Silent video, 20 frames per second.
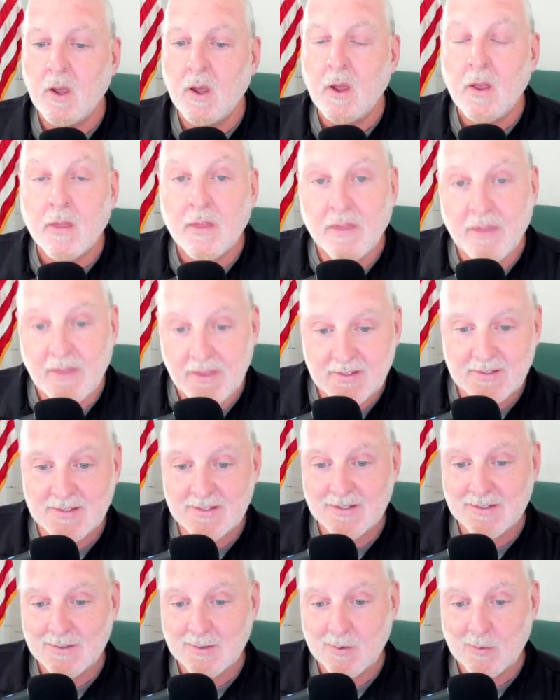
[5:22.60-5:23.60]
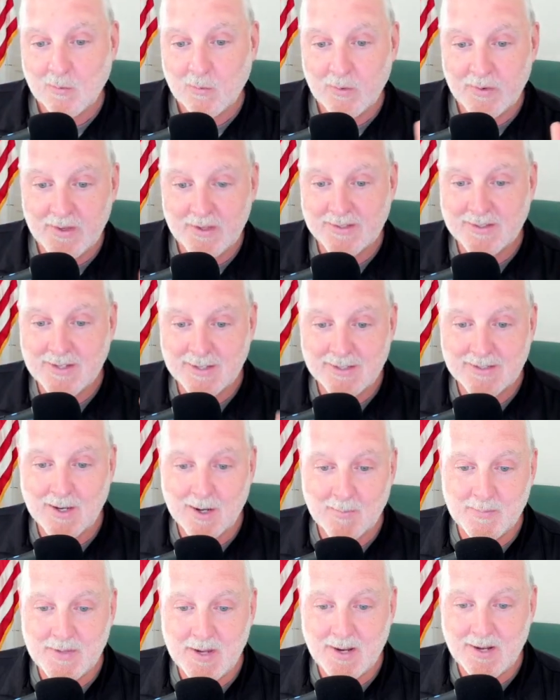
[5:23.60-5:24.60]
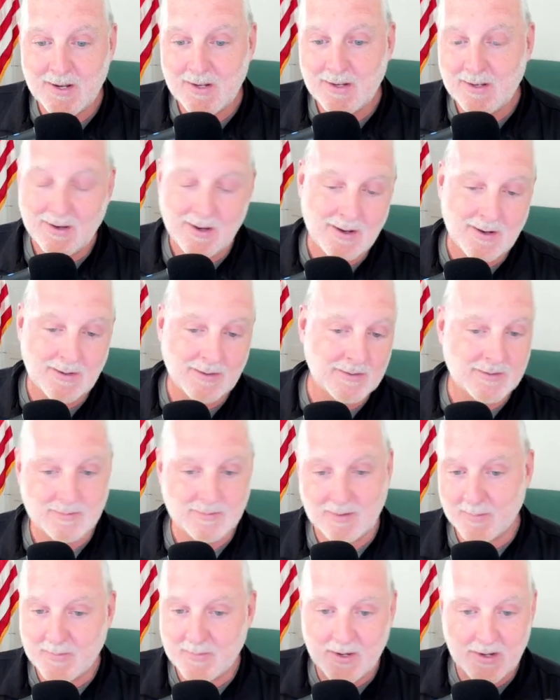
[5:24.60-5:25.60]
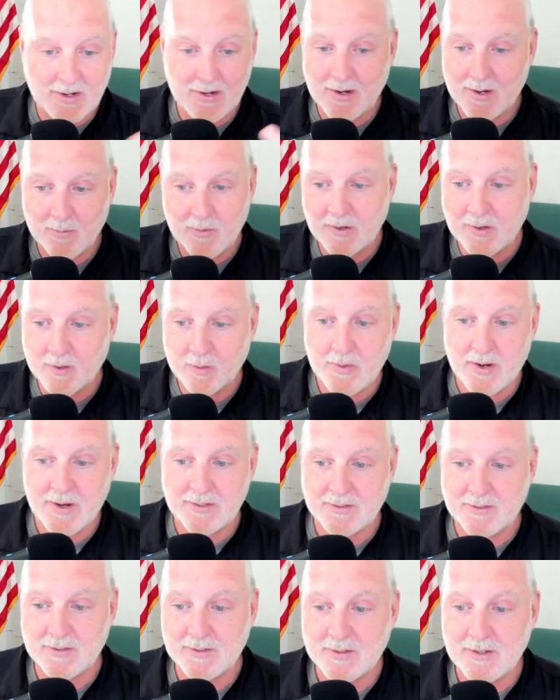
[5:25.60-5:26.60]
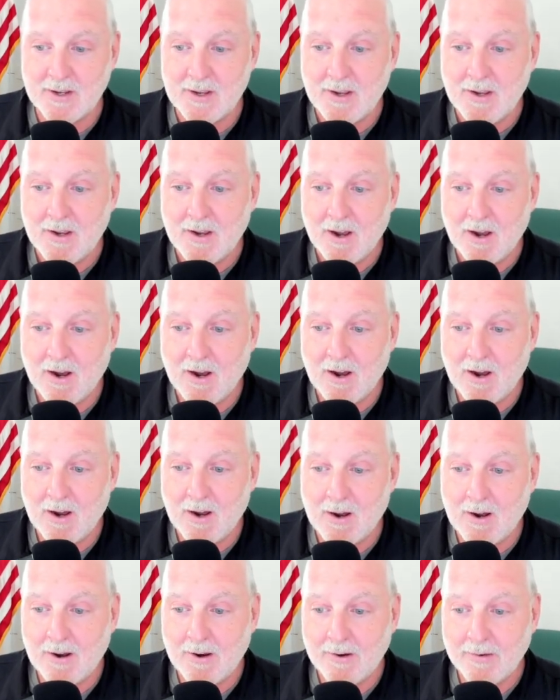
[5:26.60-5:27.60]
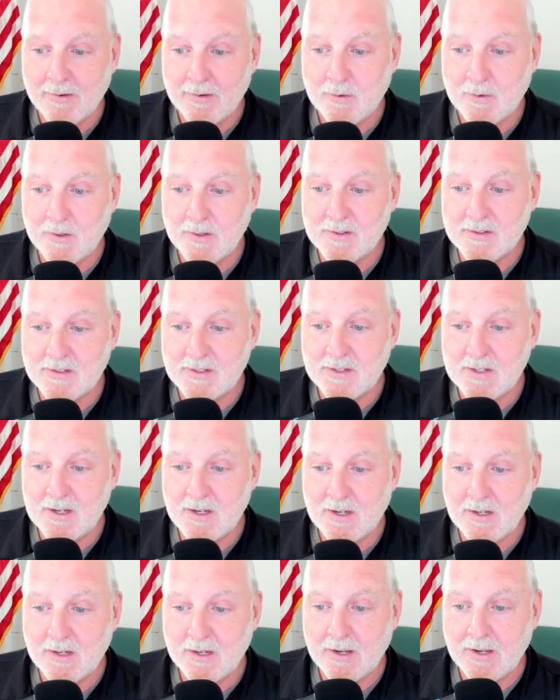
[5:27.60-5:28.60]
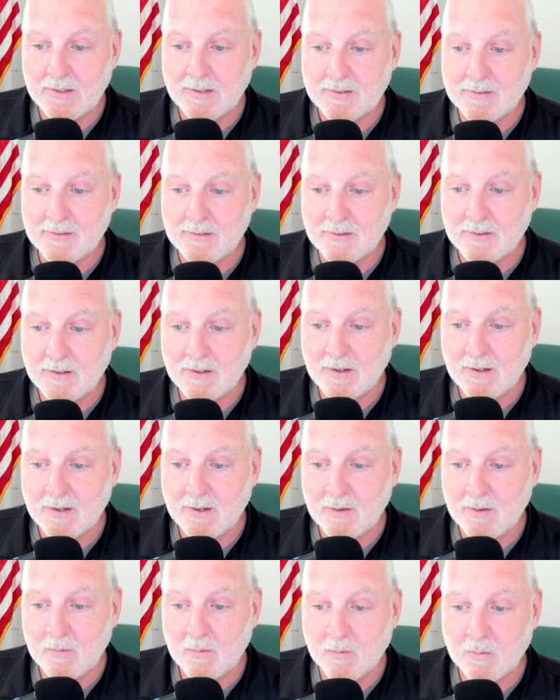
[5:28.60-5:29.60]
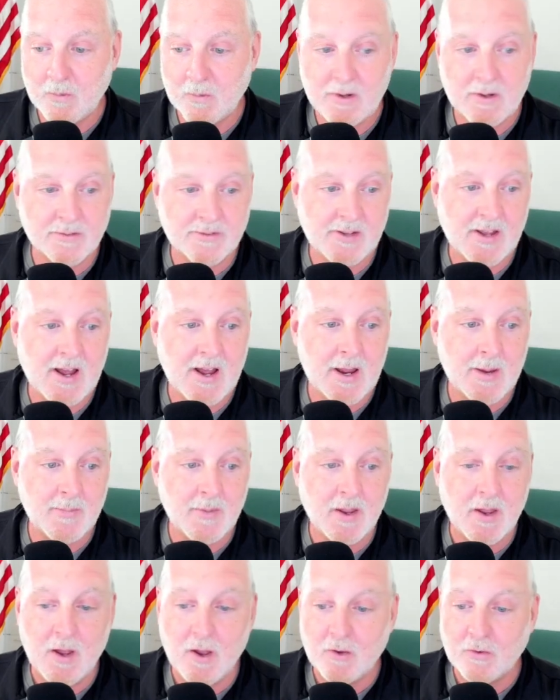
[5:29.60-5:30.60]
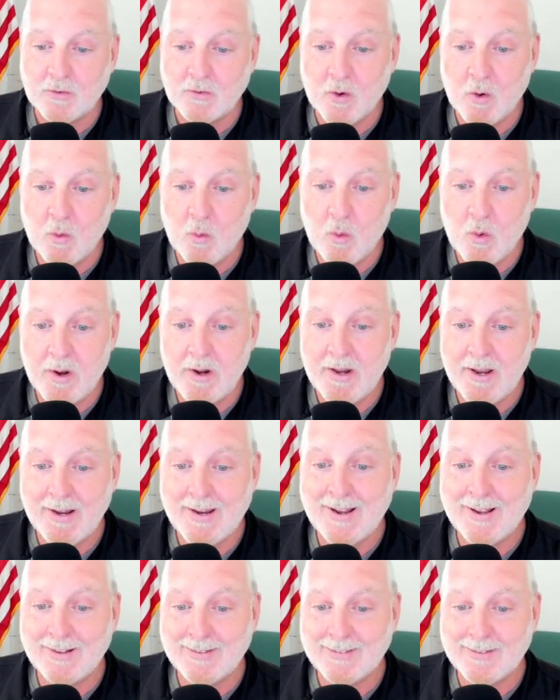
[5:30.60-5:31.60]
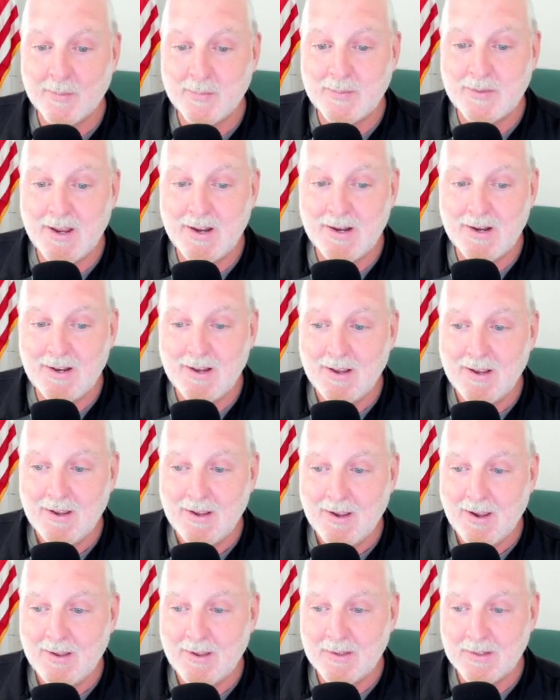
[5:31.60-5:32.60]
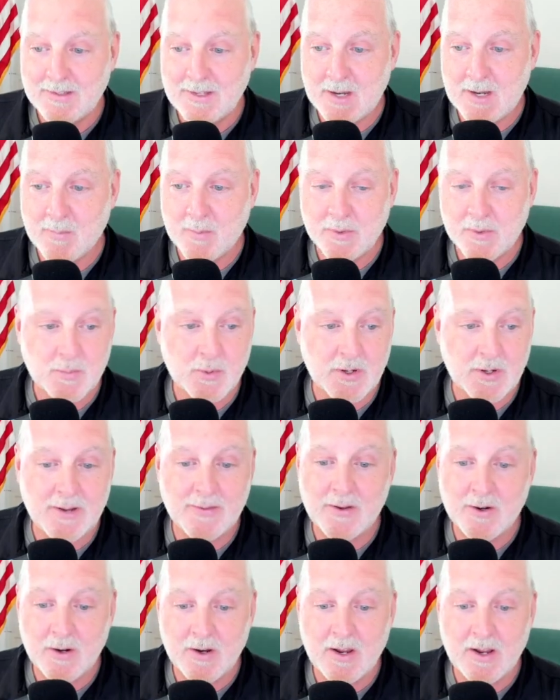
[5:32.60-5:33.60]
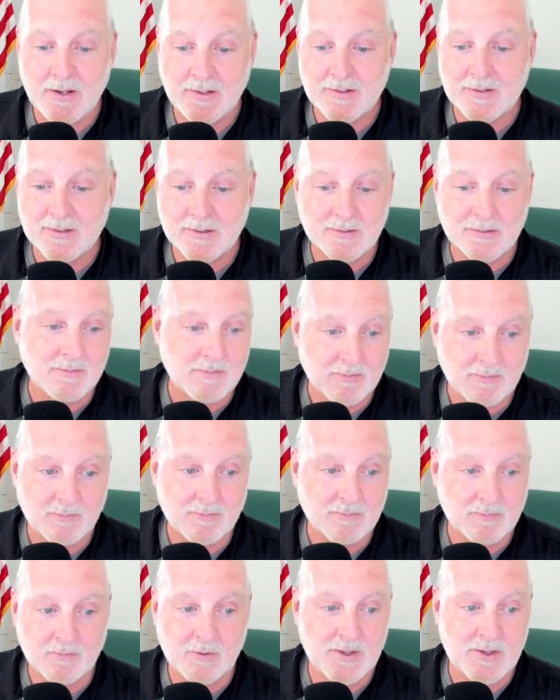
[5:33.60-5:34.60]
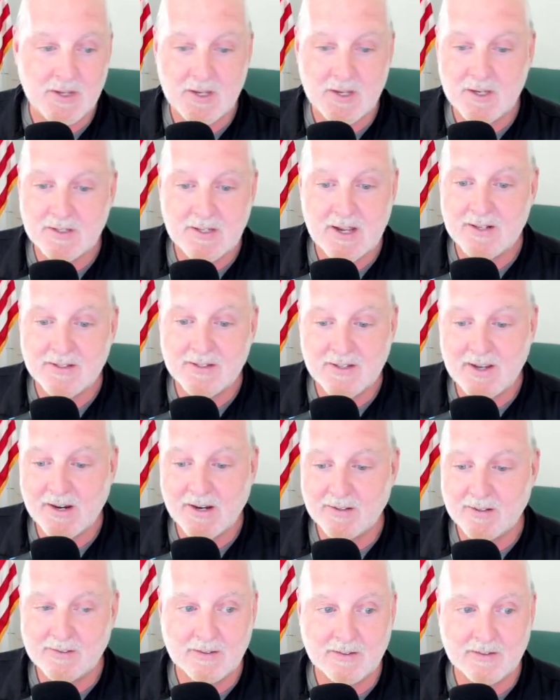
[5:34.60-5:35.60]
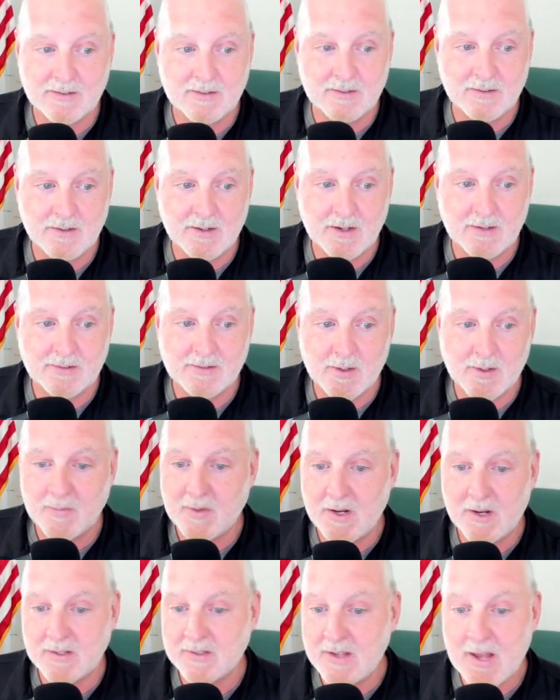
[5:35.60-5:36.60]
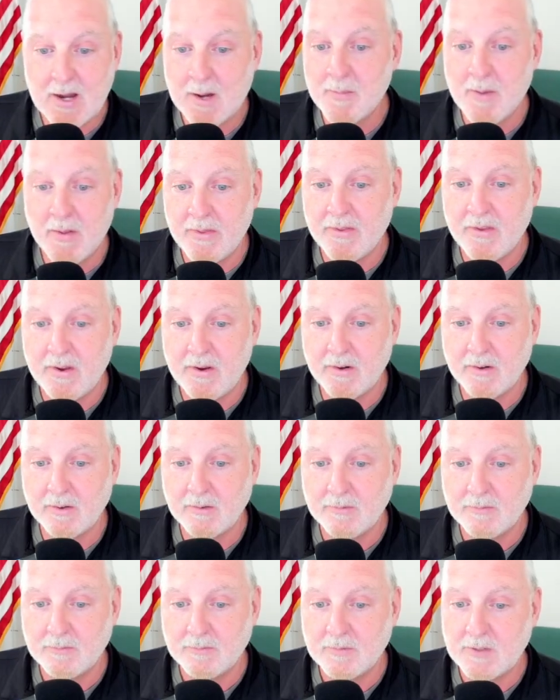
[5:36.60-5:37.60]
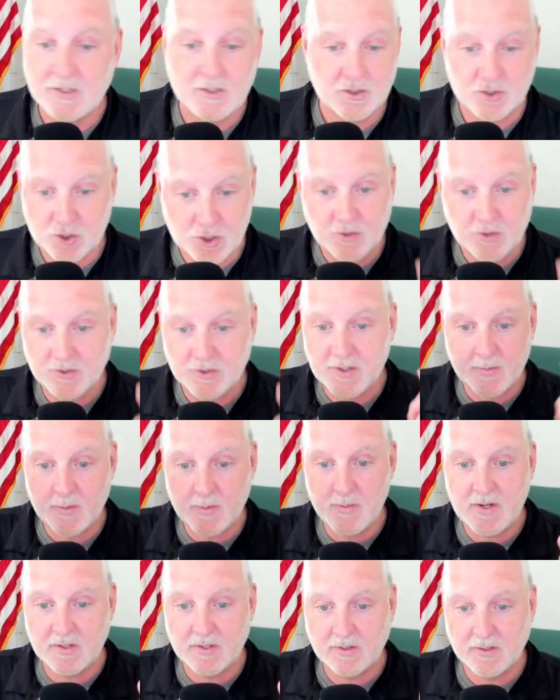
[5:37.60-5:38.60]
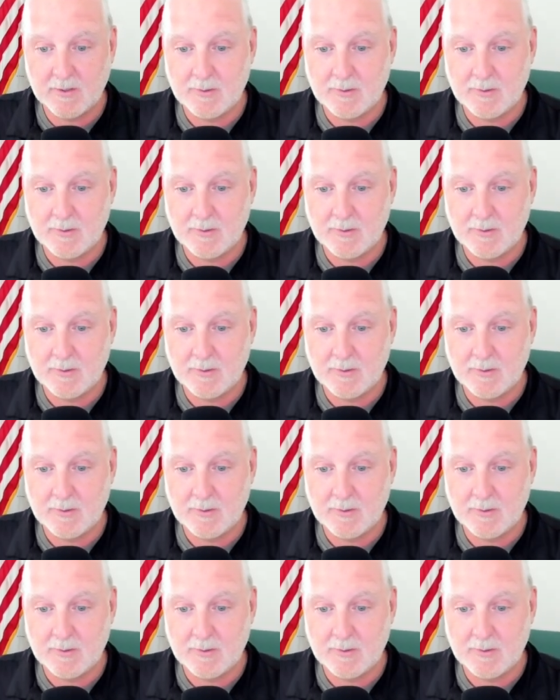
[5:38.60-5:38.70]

when this gets updated, and it's updated on a regular basis, you can see it's in real time. So when it gets updated and the date put on there, it's within 10 seconds. It's updated. It's not a month later. It shows up immediately.